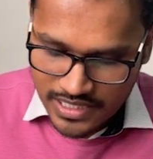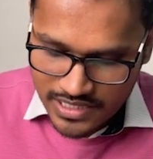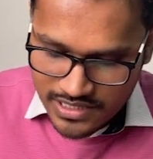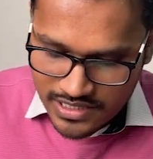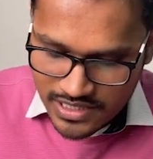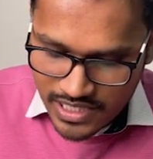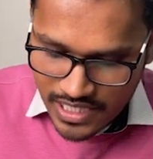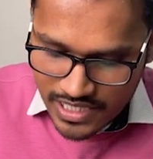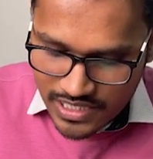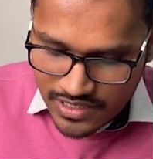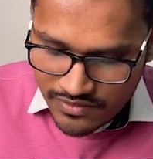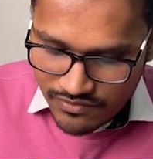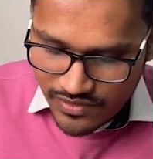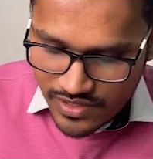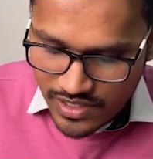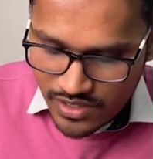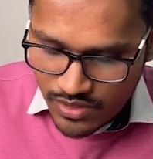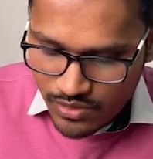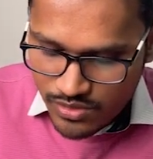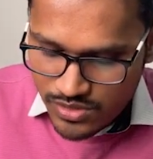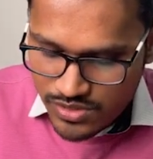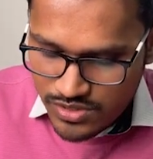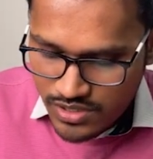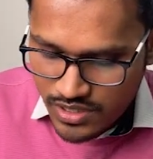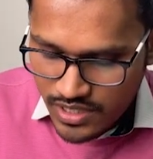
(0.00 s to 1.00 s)
That will
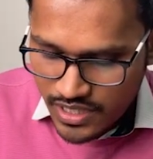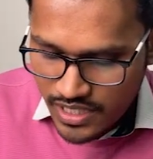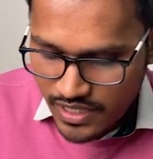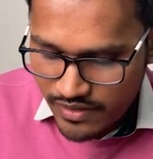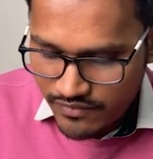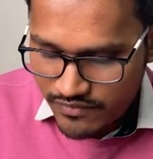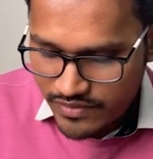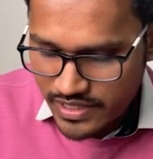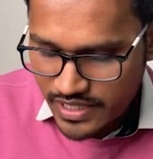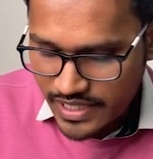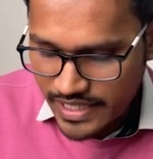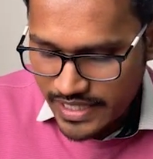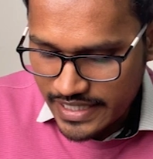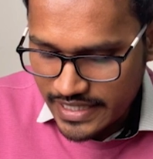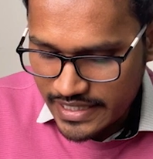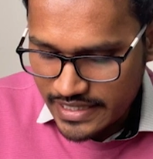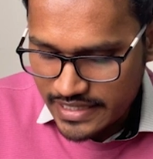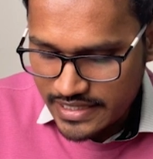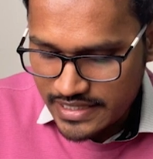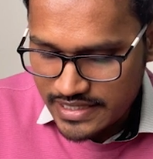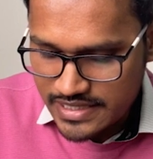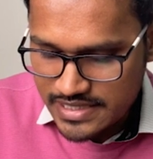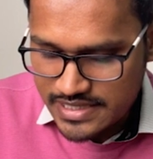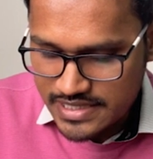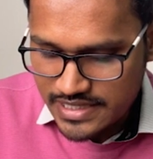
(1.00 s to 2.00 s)
also have an
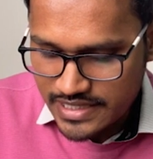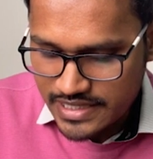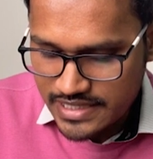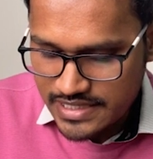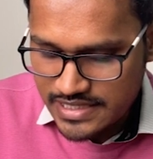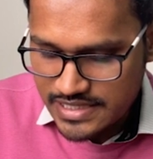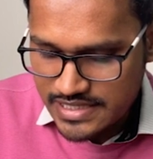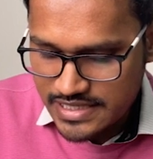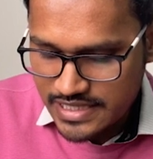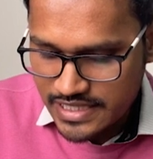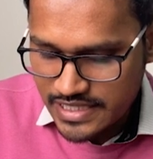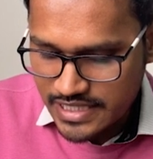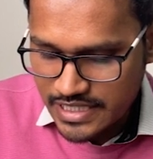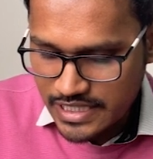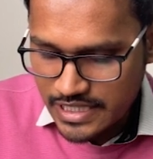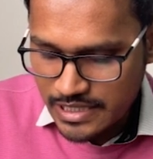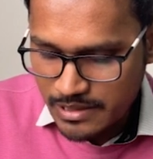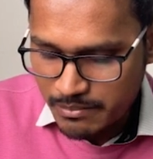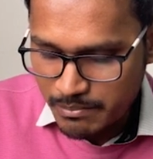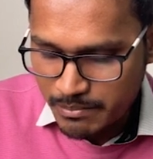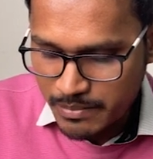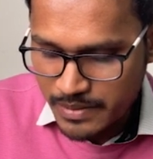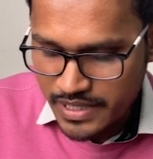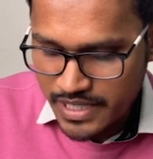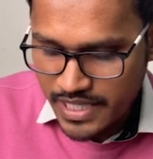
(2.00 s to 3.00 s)
intrinsic
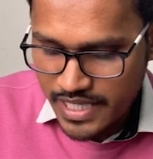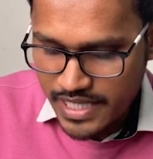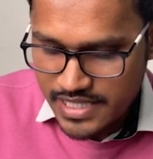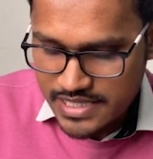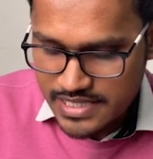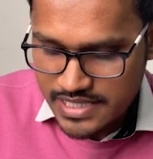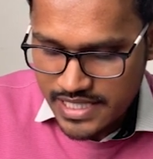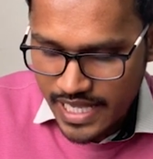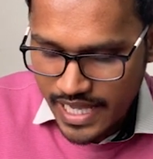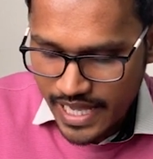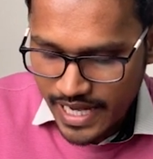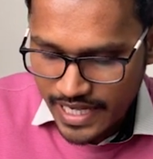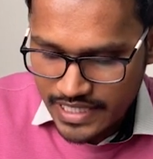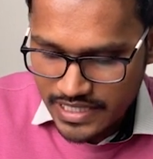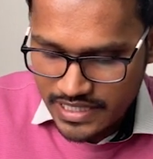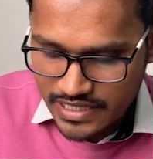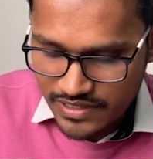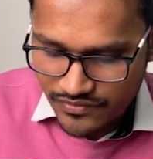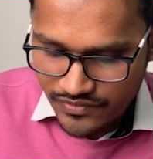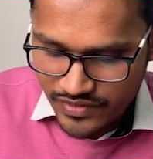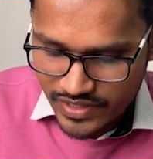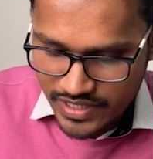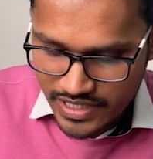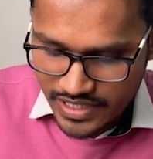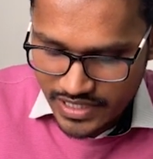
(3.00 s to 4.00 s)
GTPase
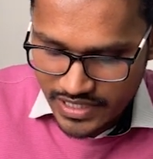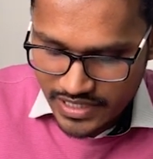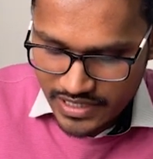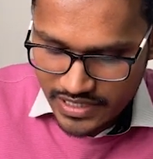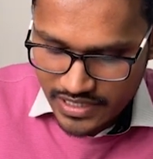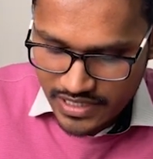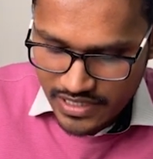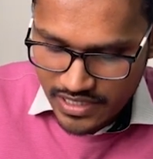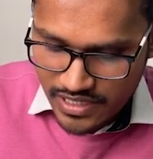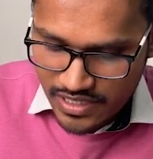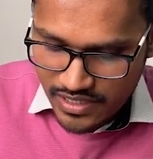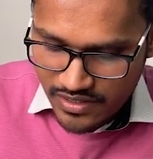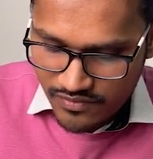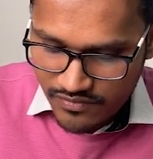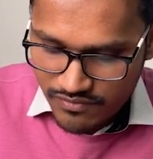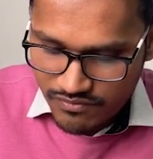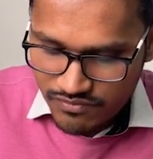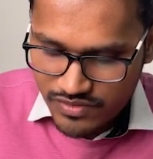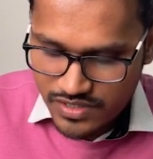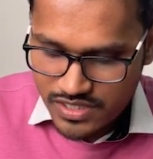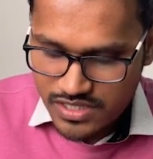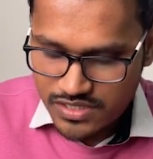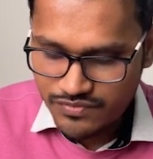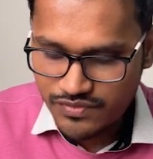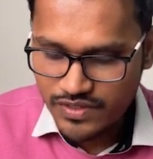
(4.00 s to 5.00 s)
activity,
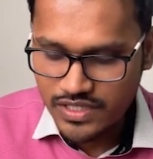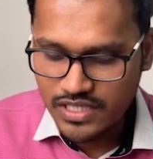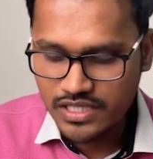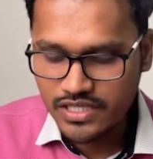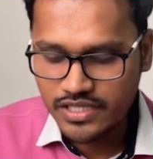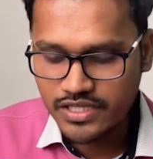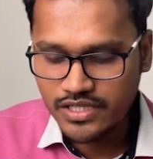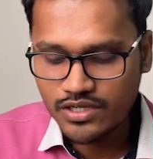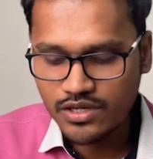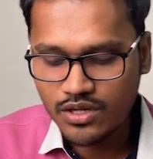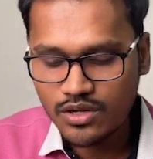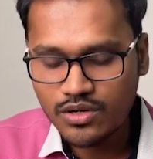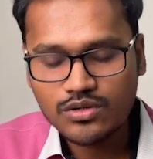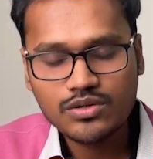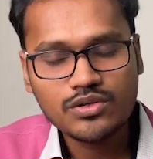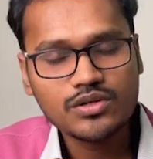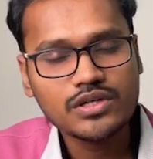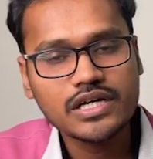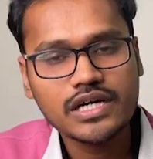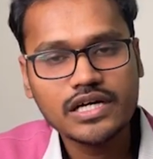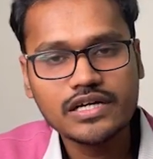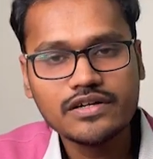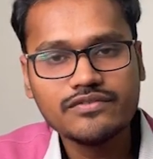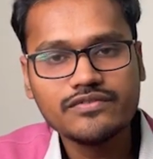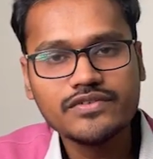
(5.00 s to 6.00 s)
which will lead on to
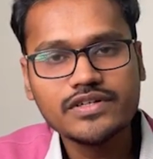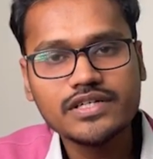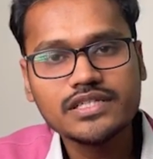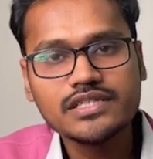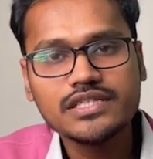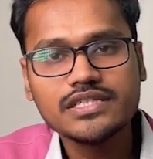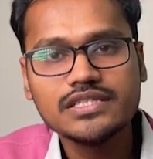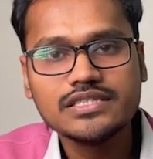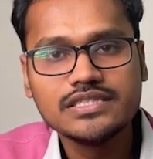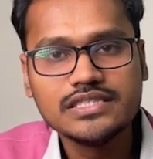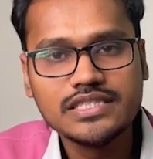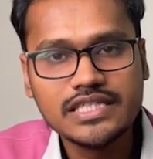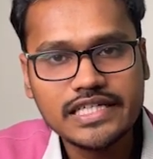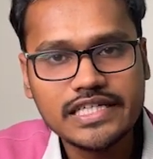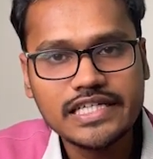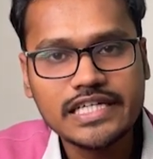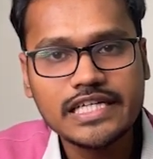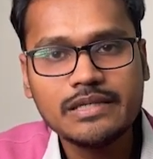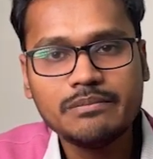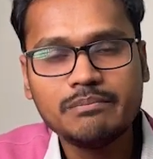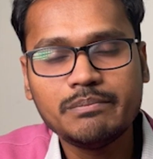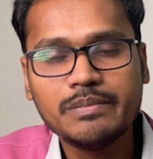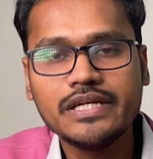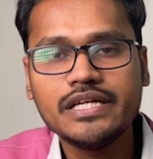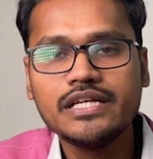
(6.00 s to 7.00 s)
convert the
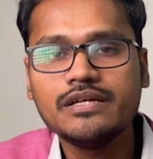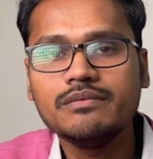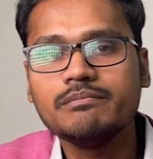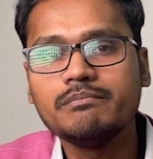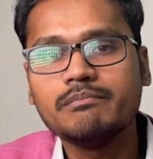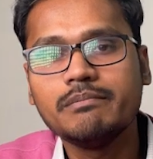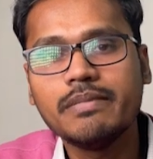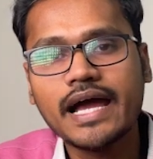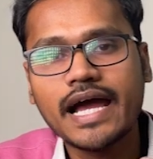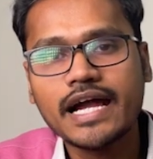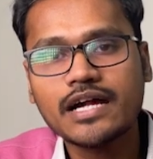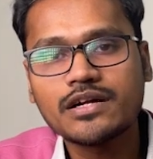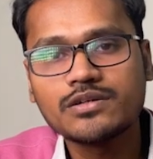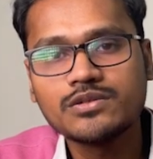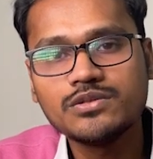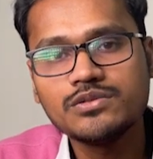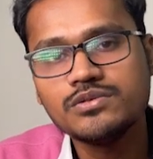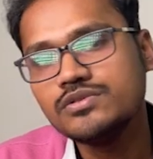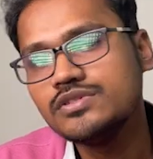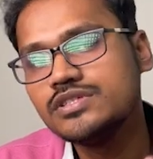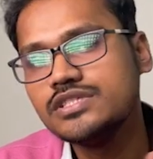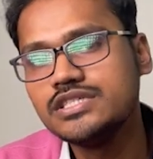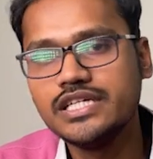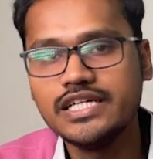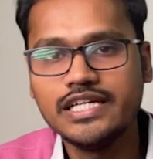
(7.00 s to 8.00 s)
GTP back to
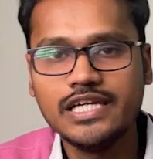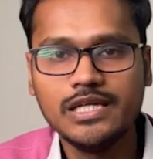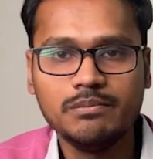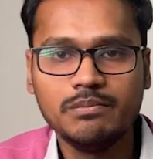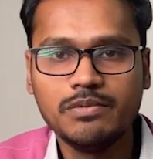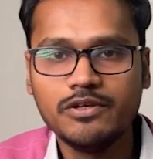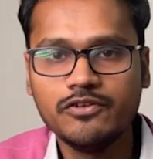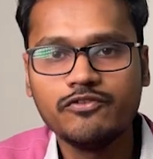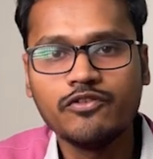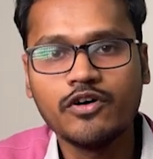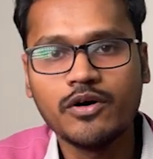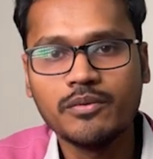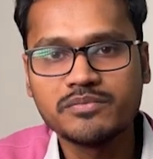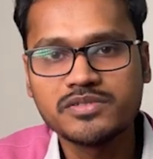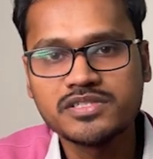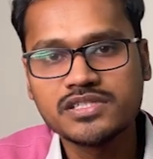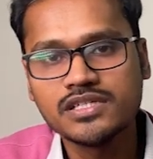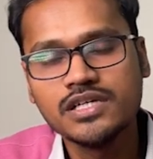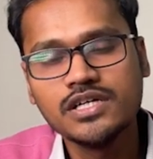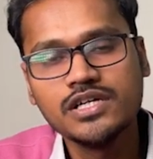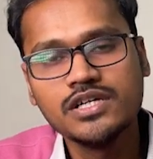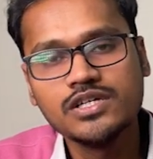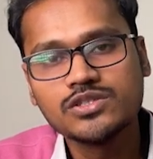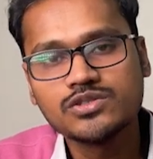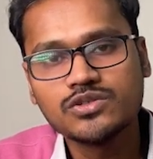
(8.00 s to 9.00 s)
GDP forms.
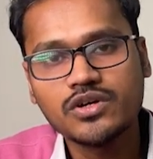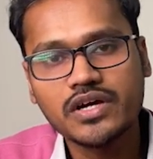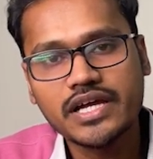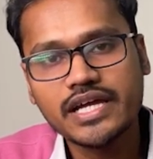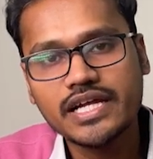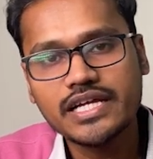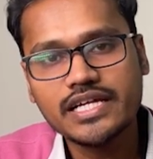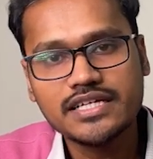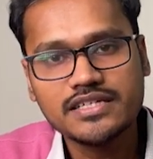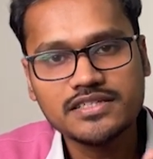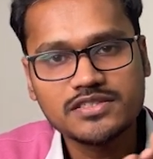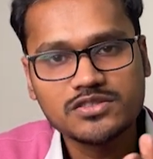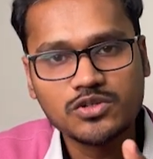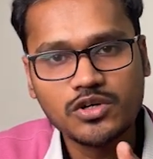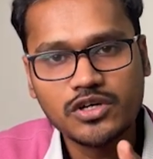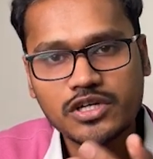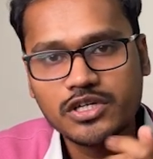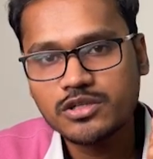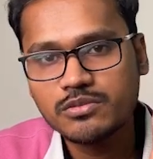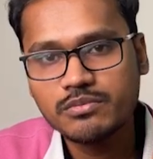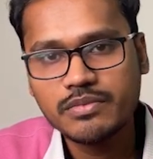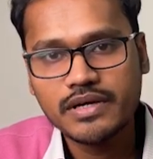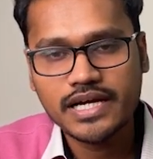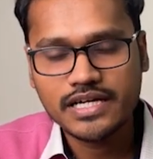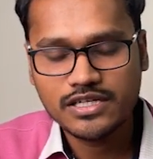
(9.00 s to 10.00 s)
So again, it is going
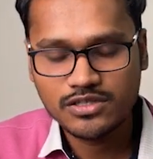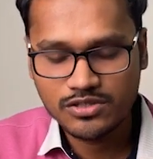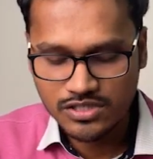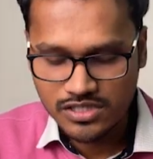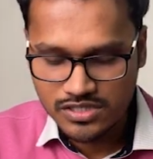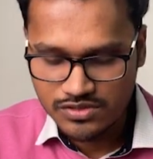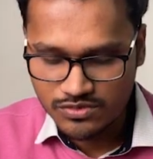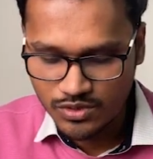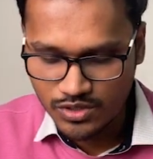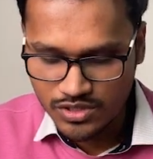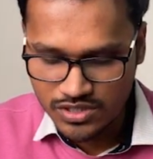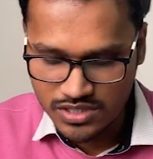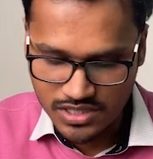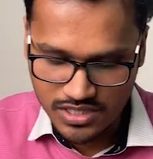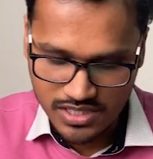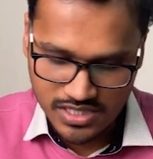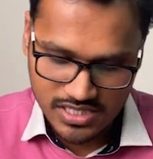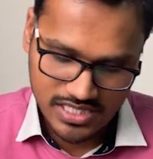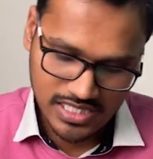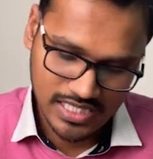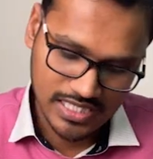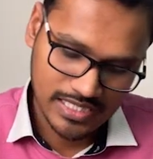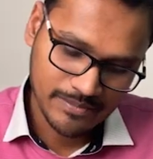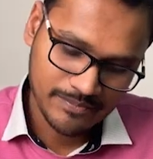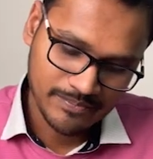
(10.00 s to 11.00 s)
to back to its original
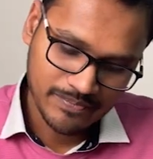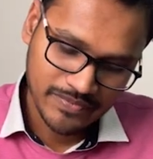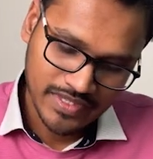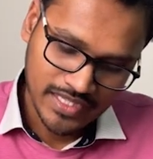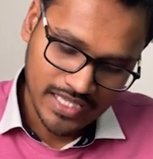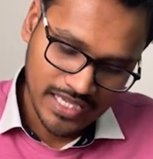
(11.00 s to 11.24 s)
state.